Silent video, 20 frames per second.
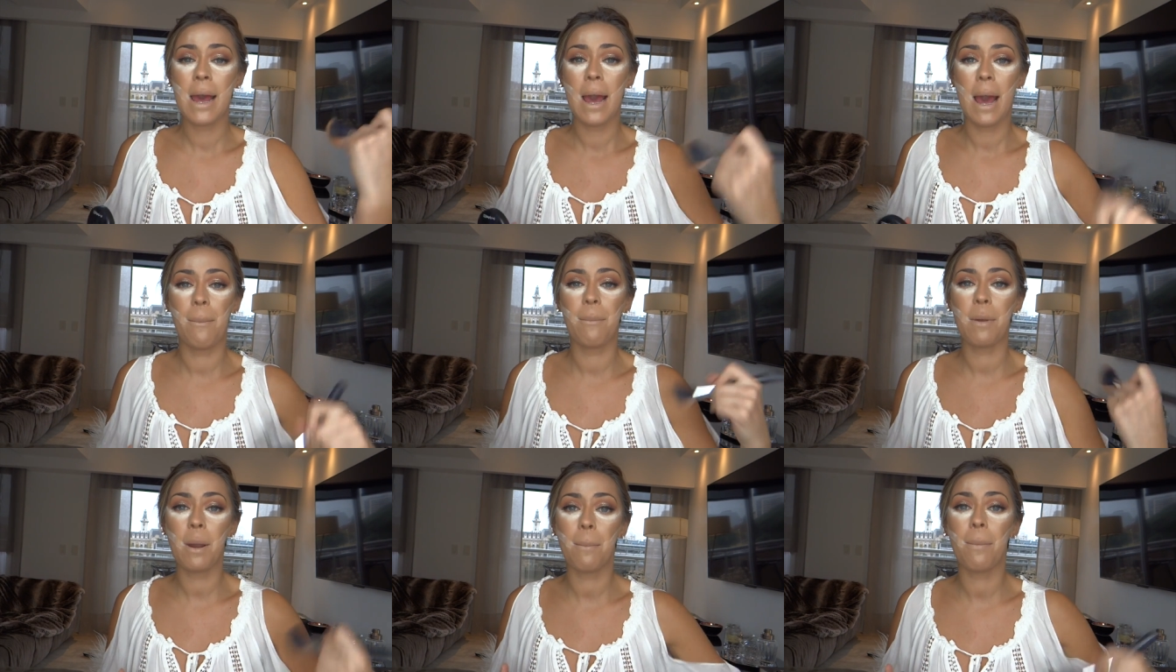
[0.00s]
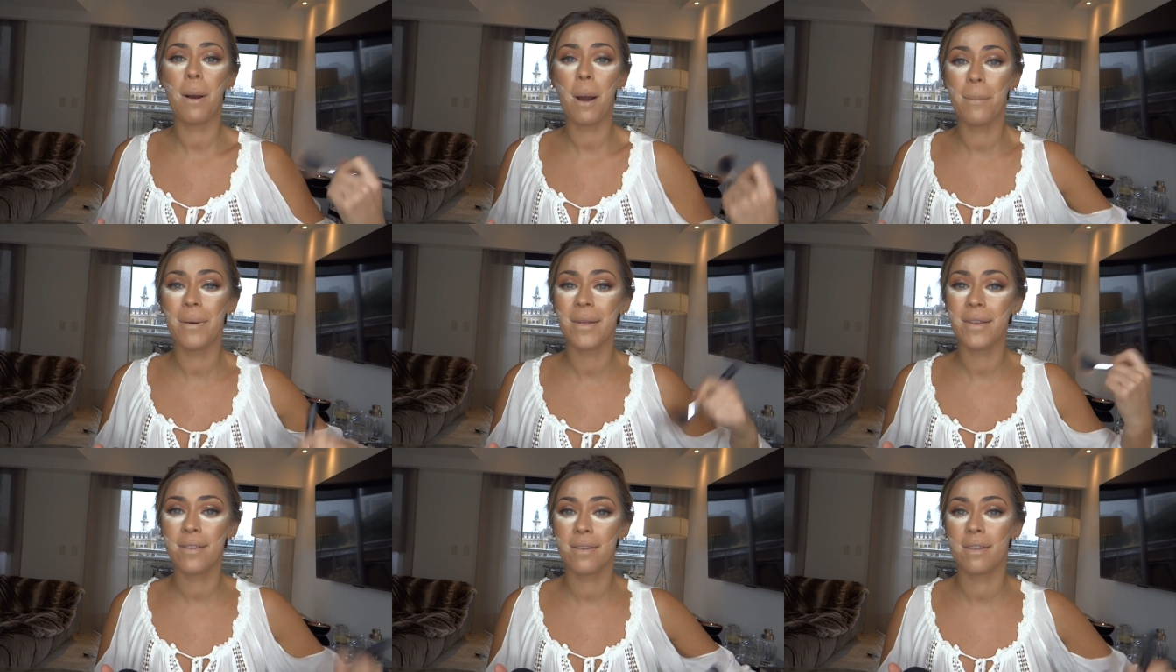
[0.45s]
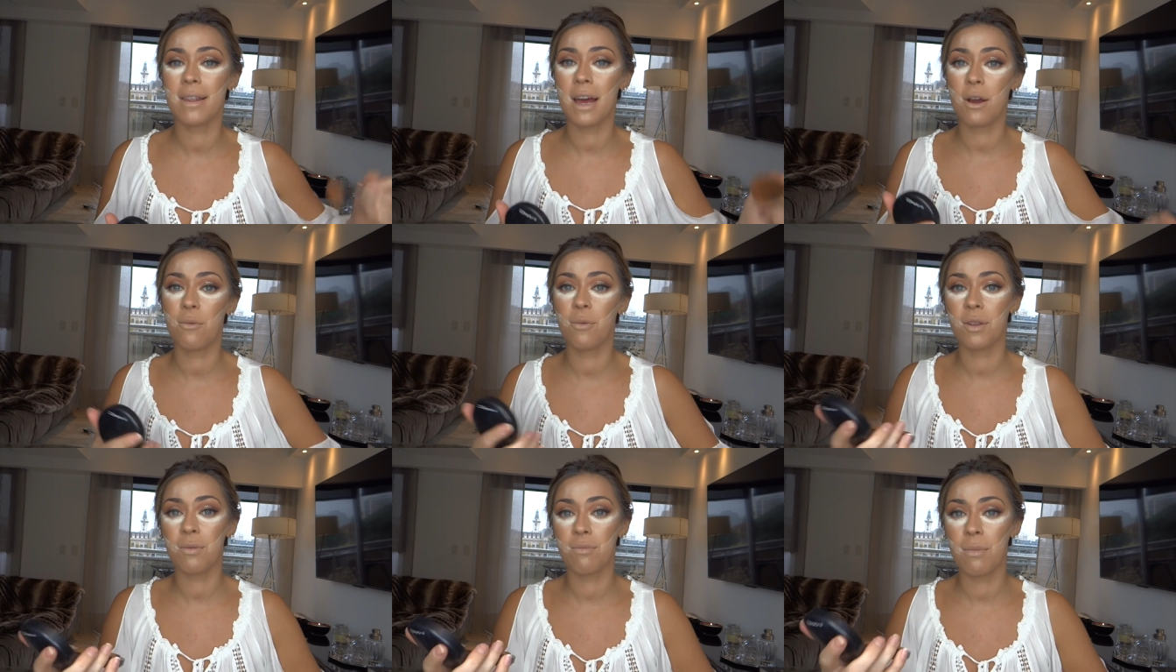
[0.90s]
I'm going to pop into
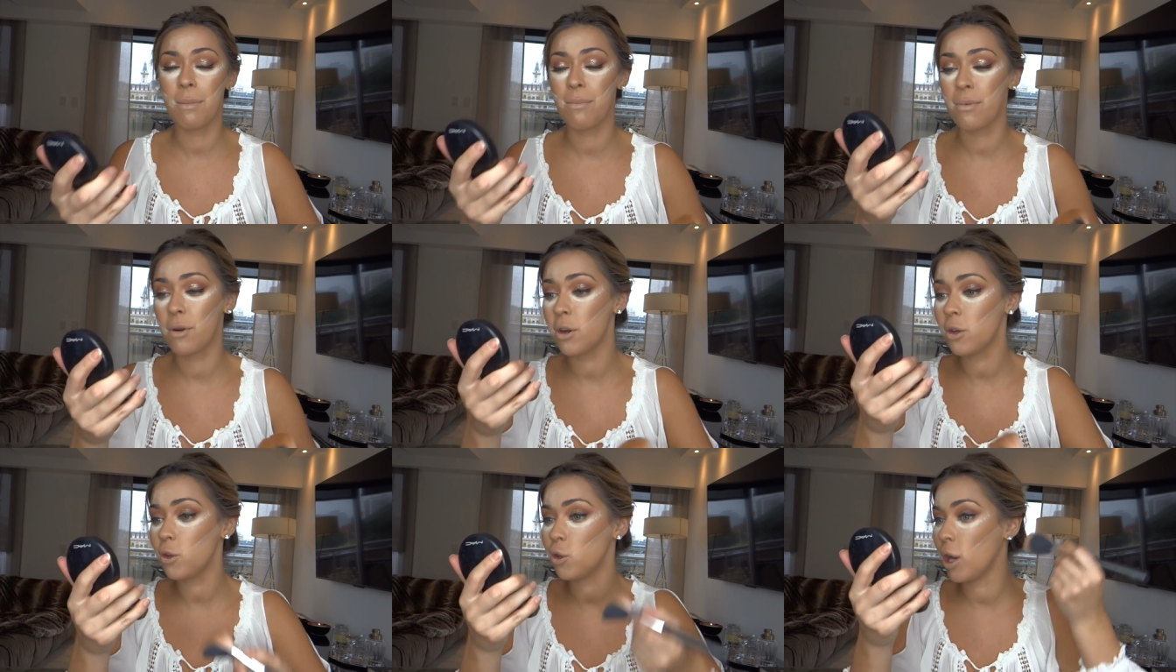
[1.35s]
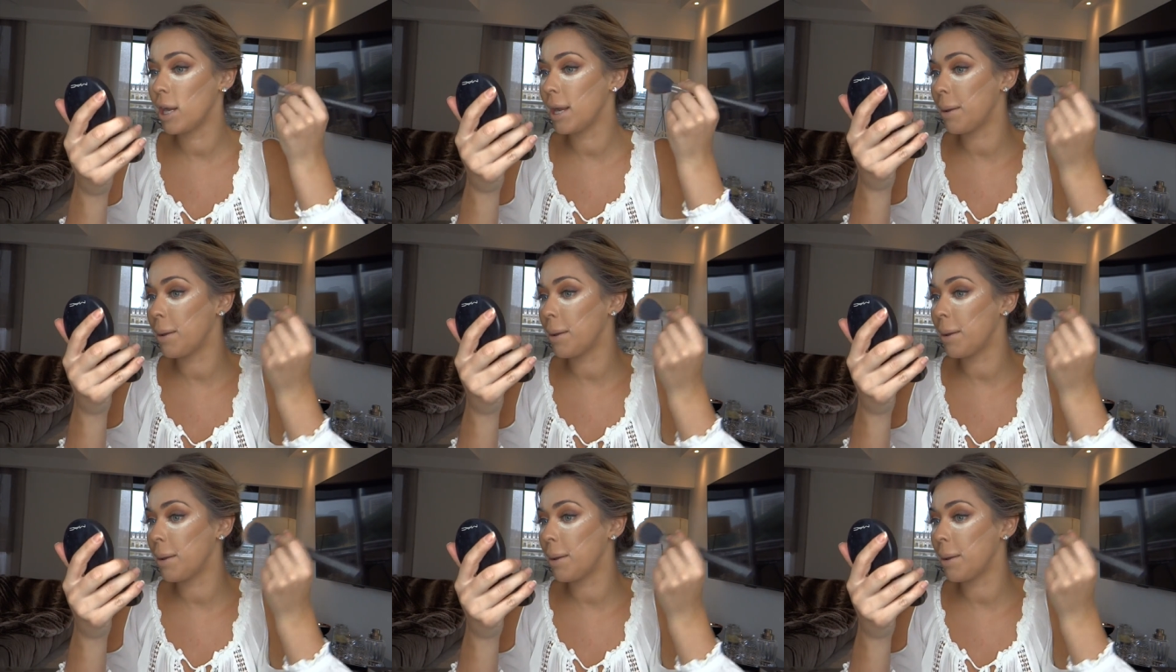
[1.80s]
that with my brush,